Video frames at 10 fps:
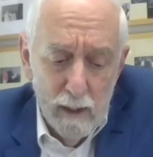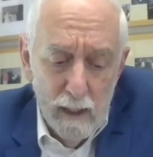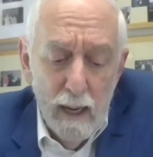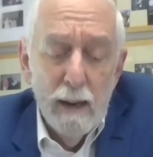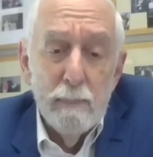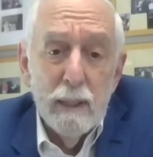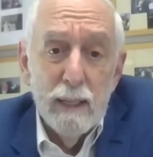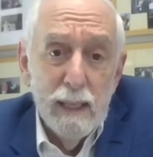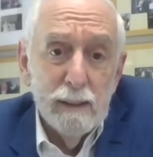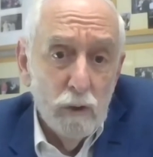And being an
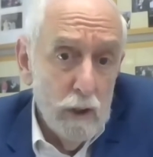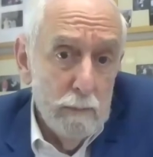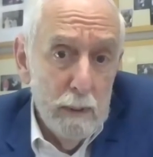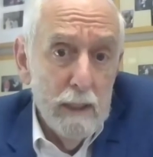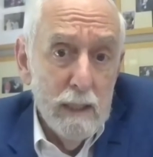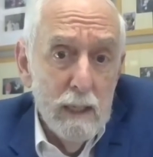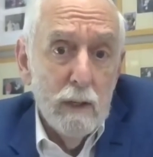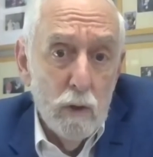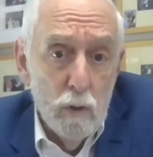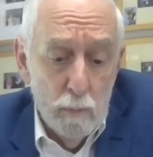
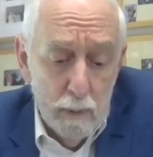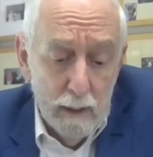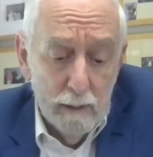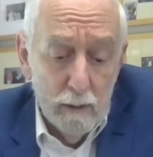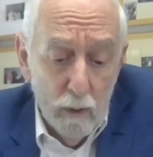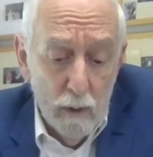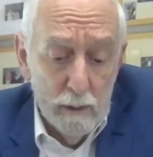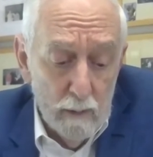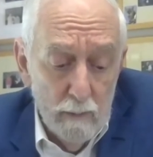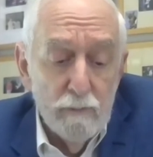LGBTQ+
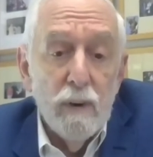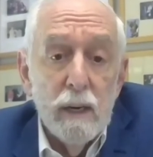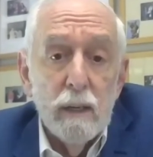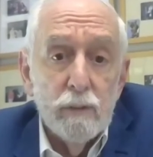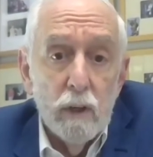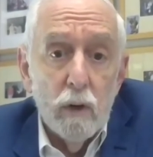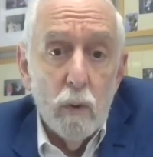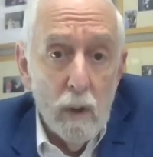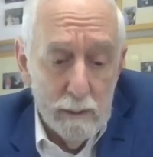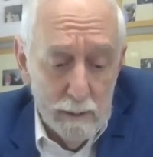lawyer fighting for
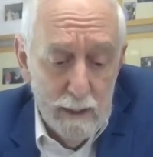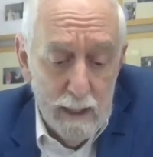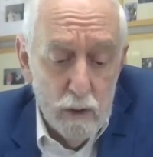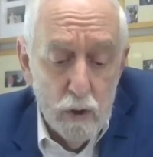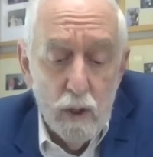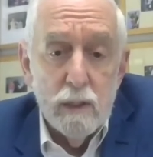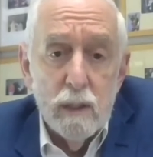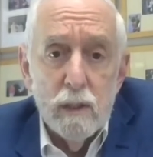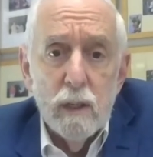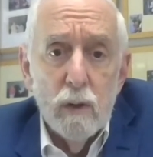equality and
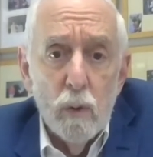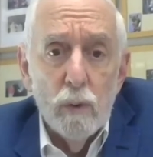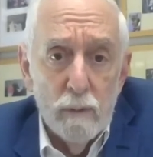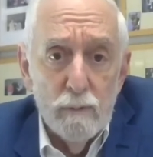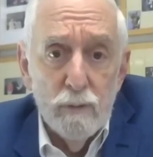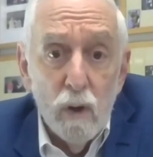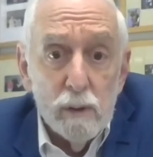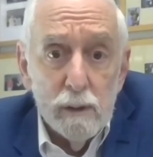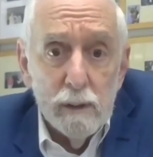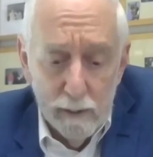justice in Northern
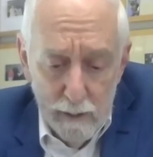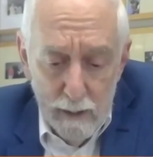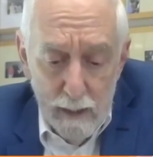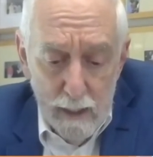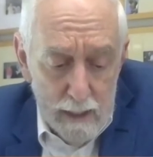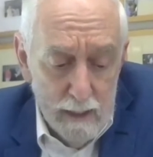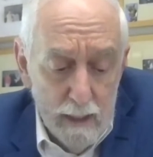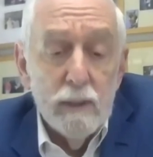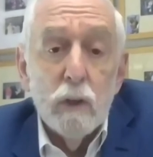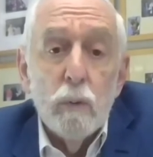Florida is
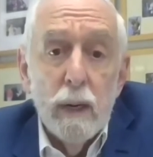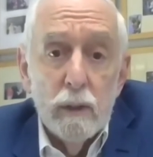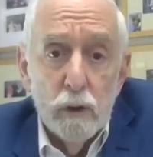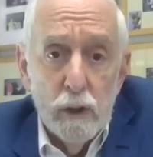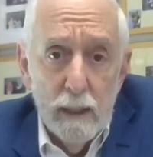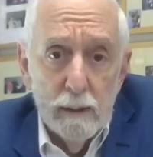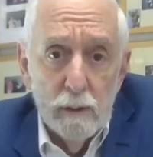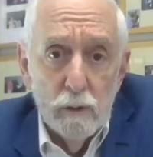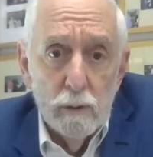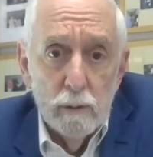even a greater challenge.